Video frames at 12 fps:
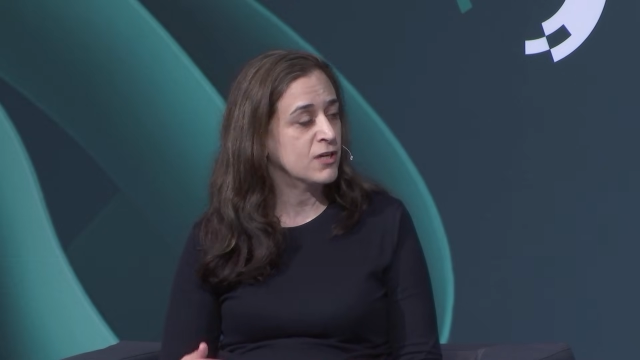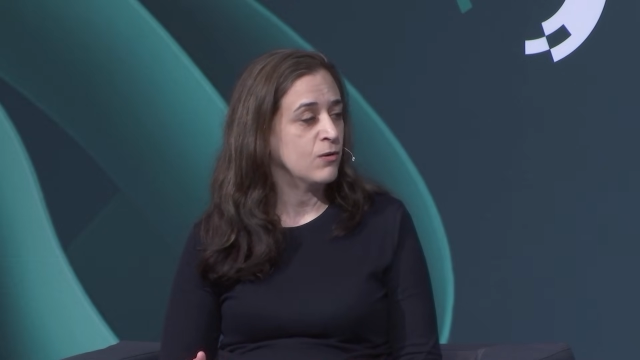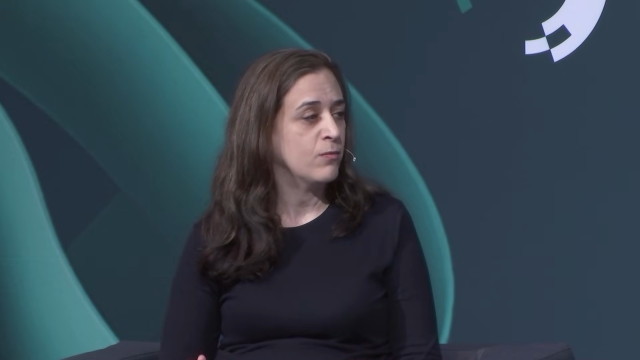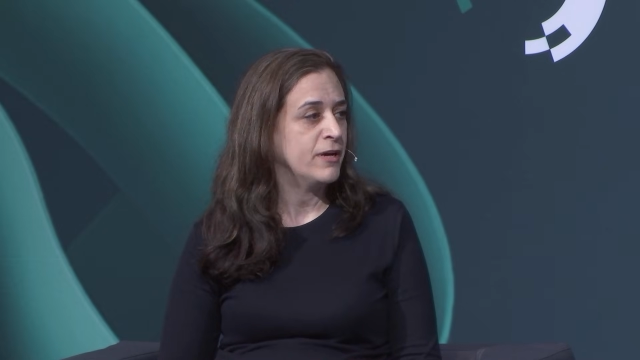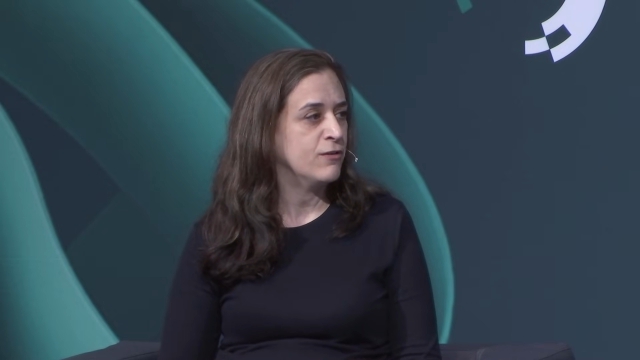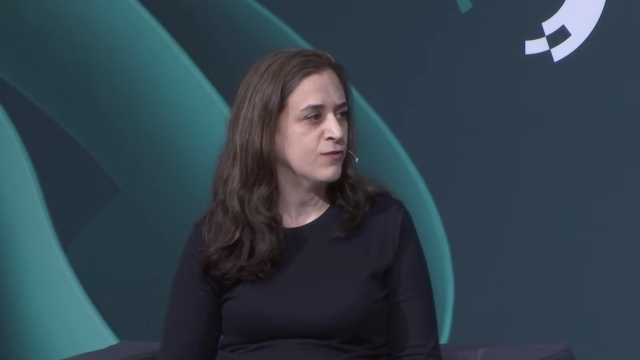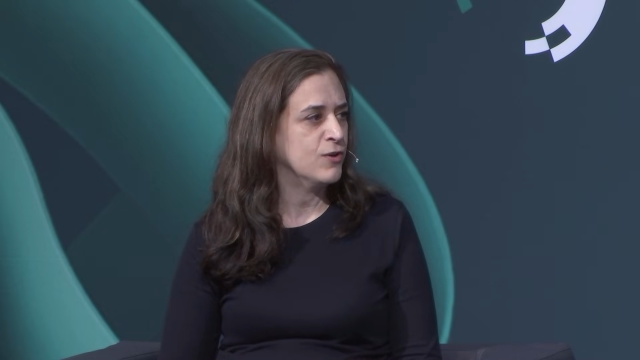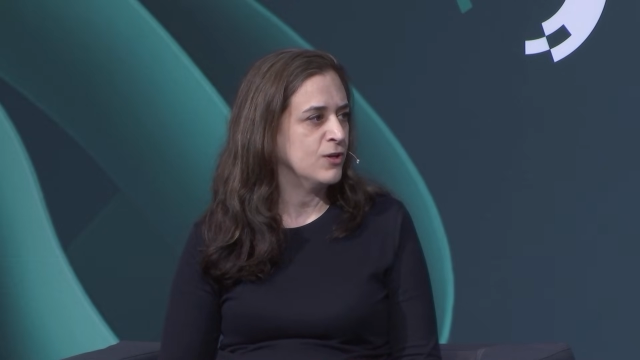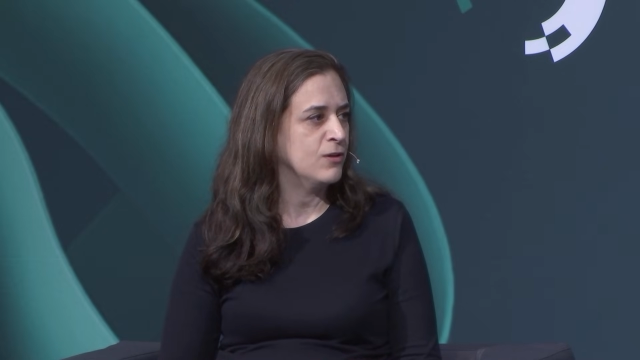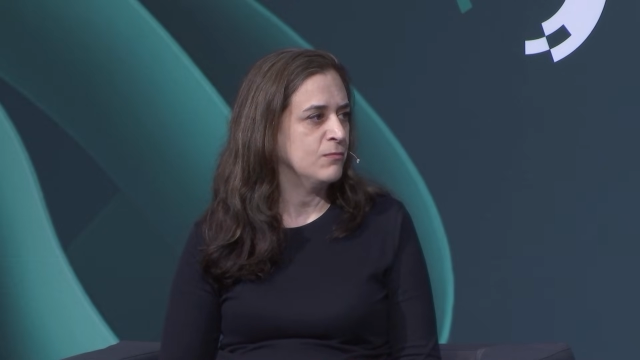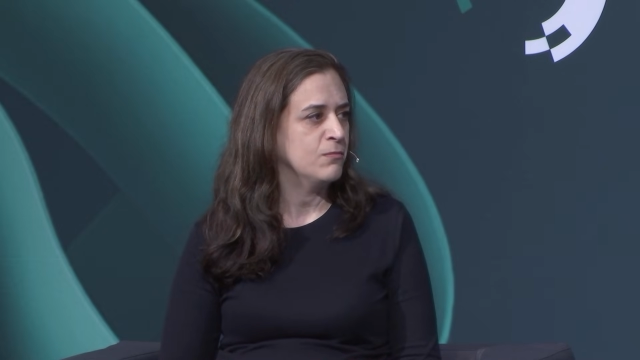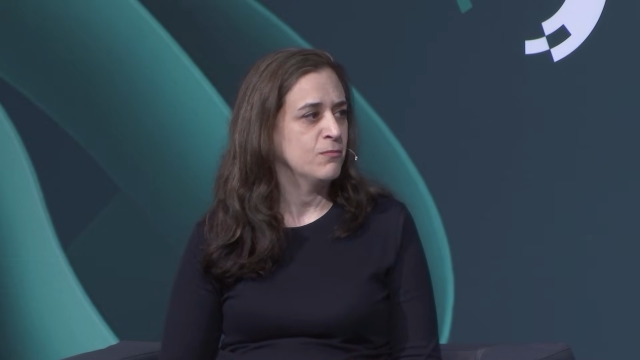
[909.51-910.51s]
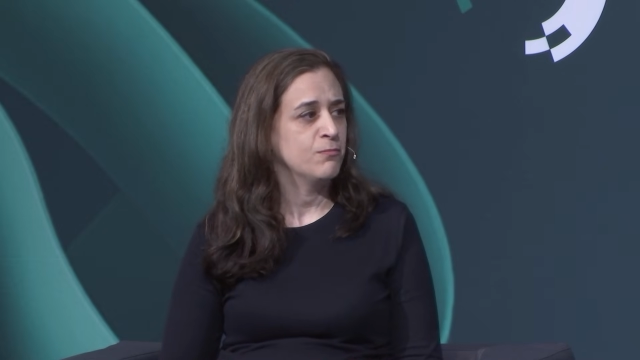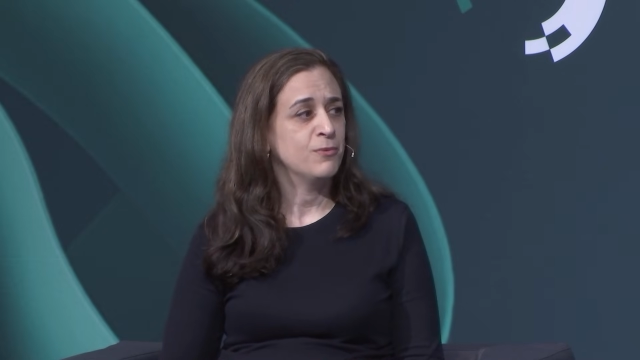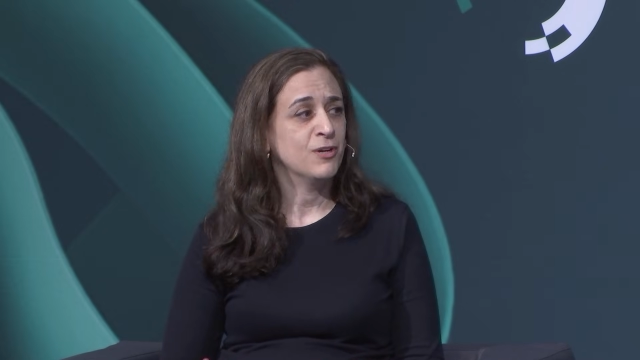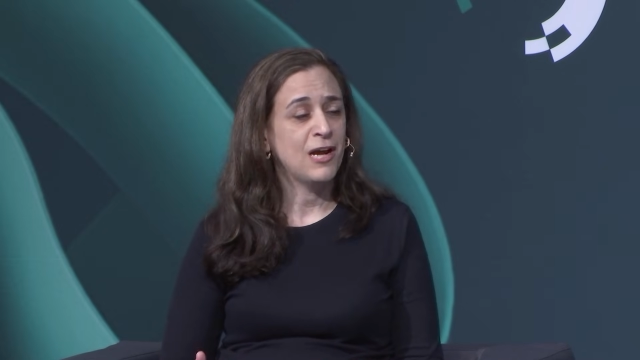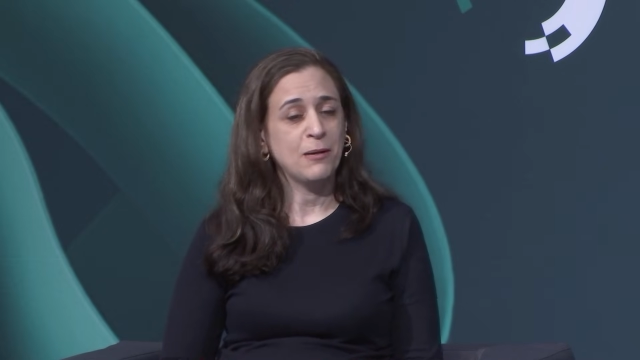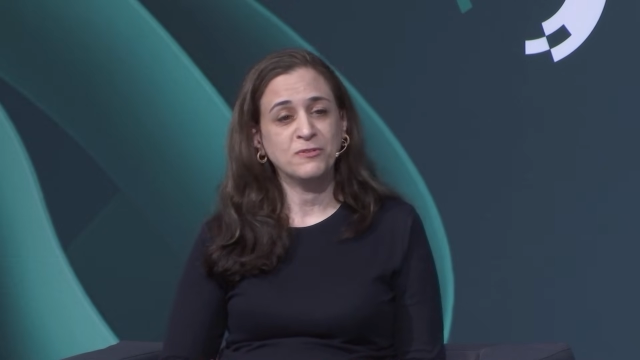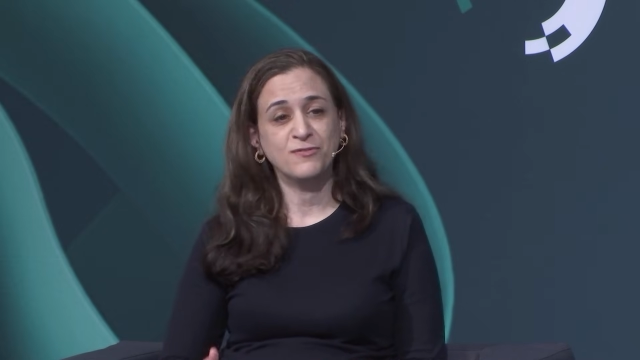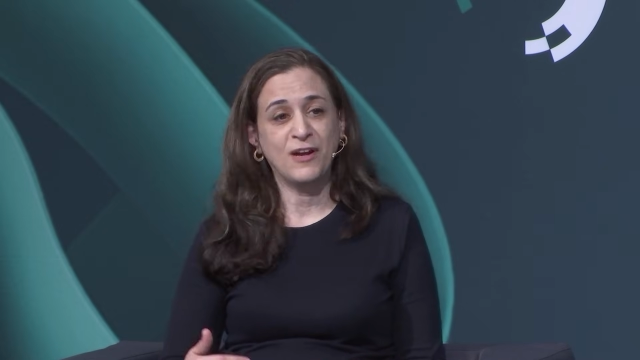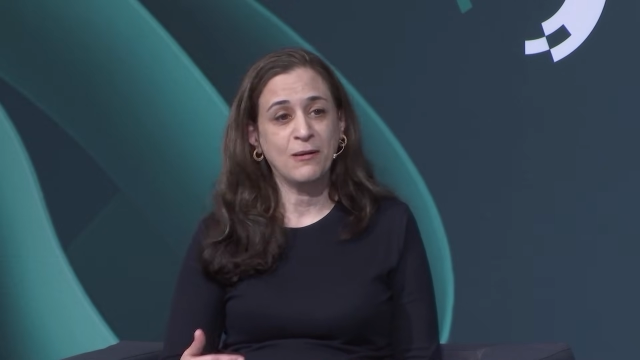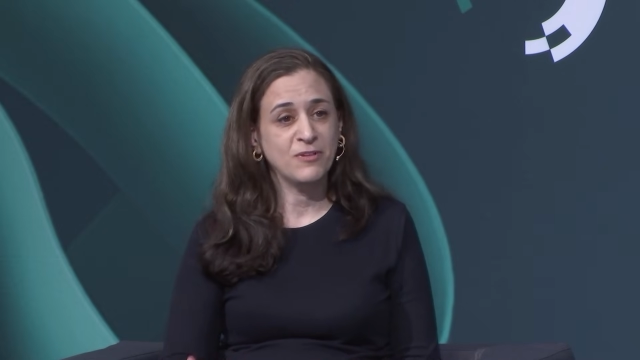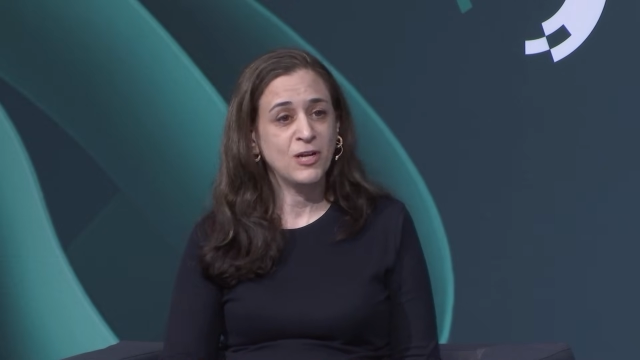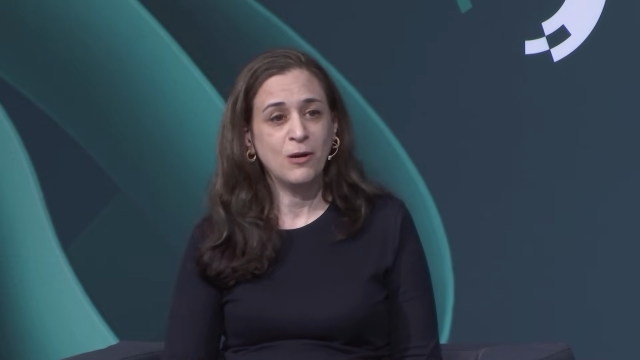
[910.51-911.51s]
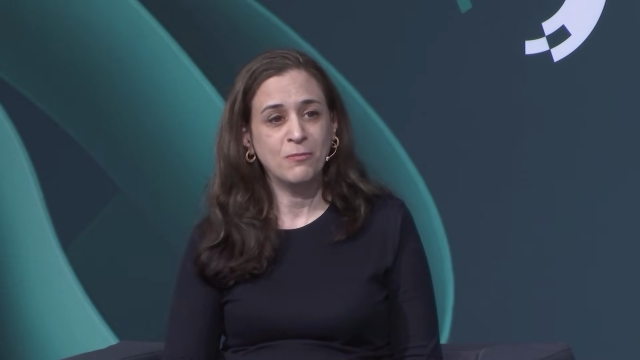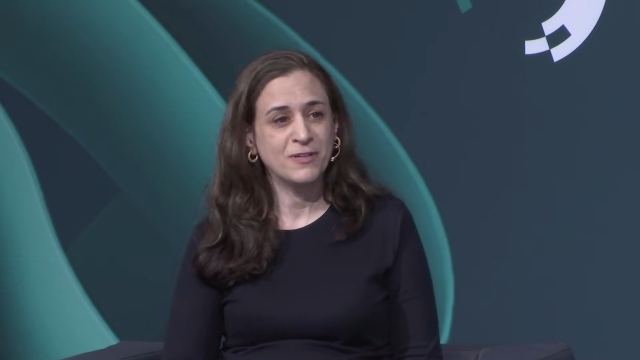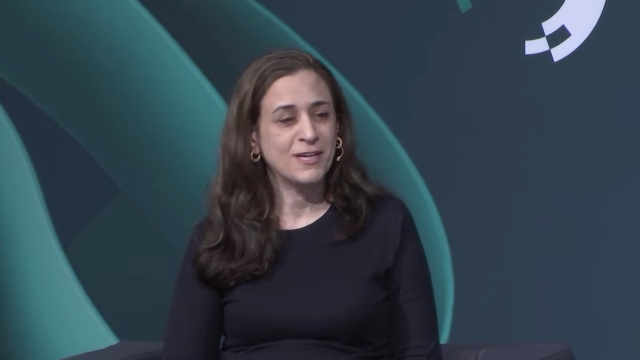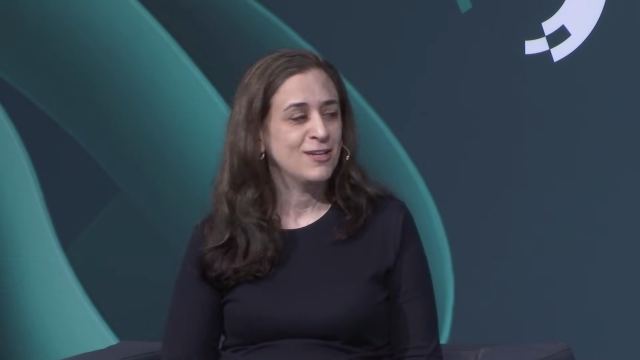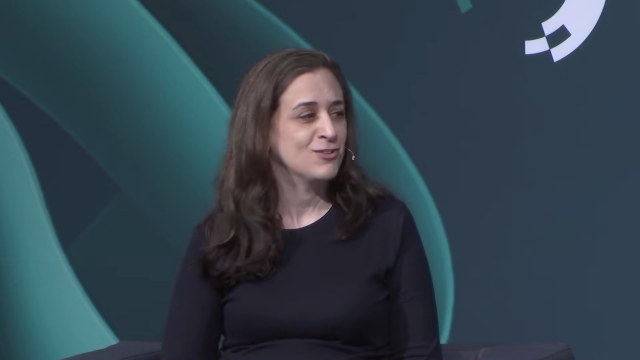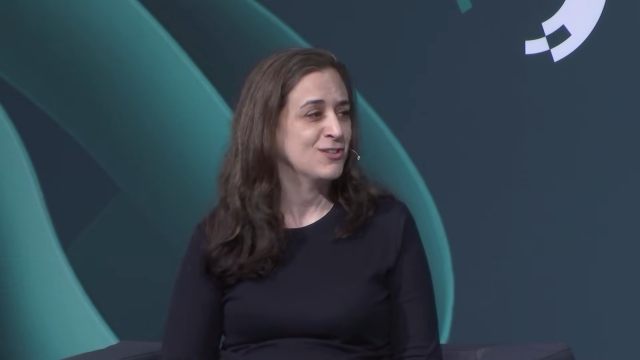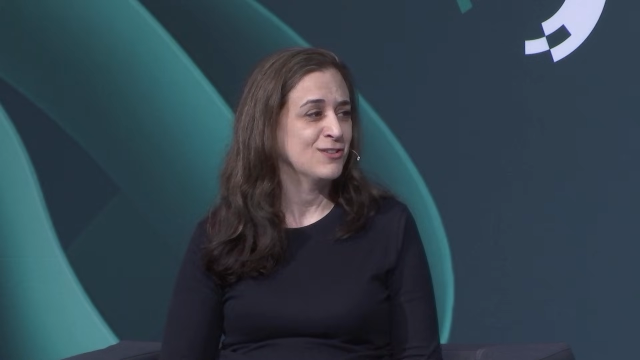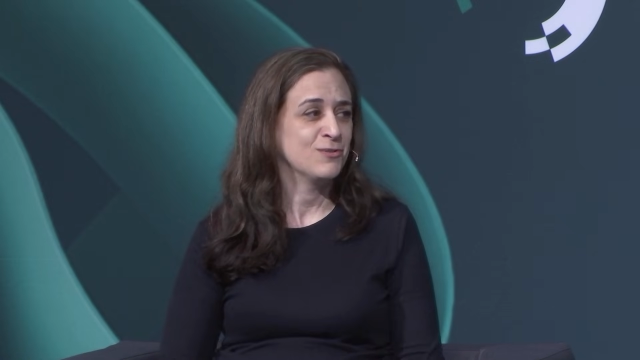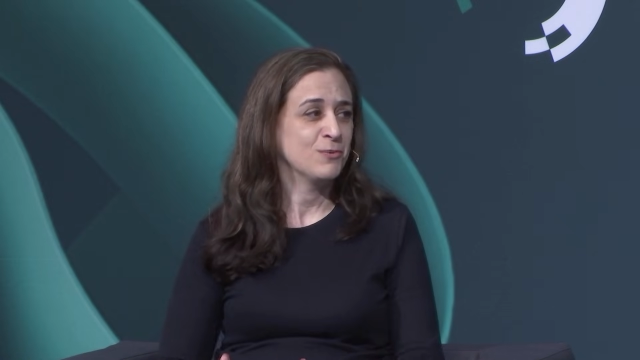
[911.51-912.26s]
away from perhaps family obligations,